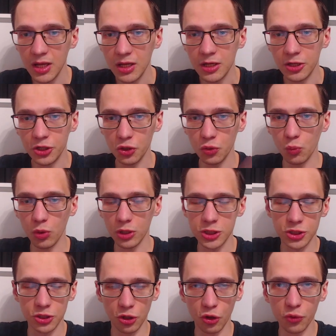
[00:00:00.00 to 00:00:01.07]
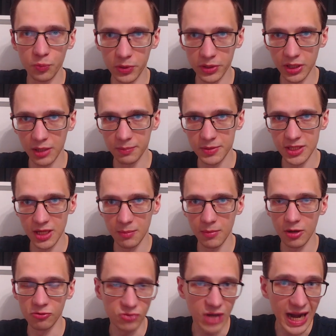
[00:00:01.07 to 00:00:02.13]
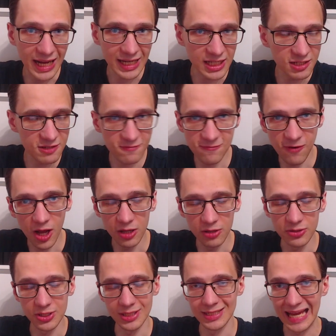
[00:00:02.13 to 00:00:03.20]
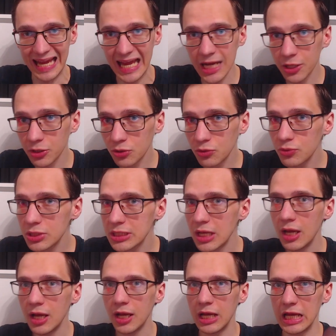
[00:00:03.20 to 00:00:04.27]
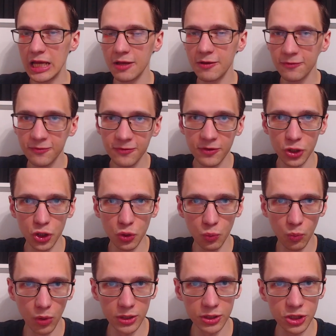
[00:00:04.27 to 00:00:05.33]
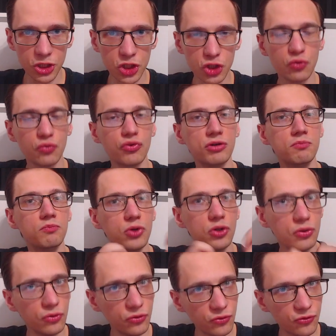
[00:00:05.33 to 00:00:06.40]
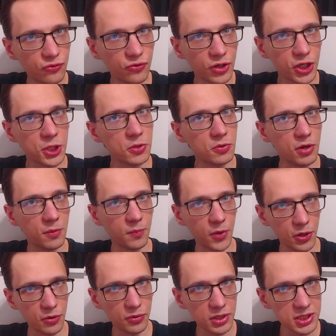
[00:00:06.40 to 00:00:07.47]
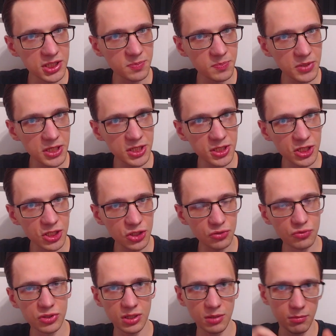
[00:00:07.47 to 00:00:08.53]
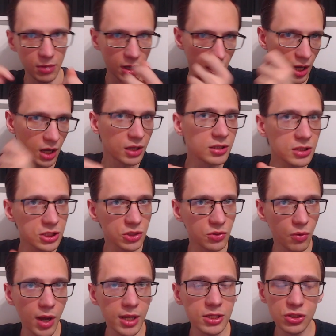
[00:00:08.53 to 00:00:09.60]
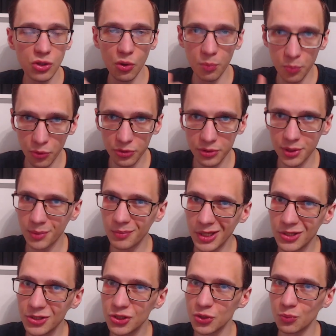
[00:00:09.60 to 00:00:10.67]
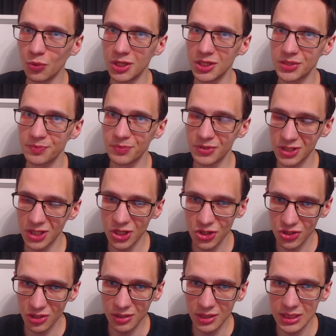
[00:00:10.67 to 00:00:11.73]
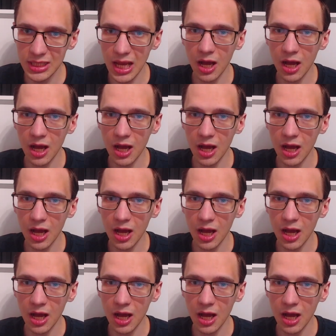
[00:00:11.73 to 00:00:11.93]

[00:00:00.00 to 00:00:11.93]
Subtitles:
you want to open up some ranks, files, and diagonals, if you want to remove your opponent's pieces to some other squares or put them into worse positions,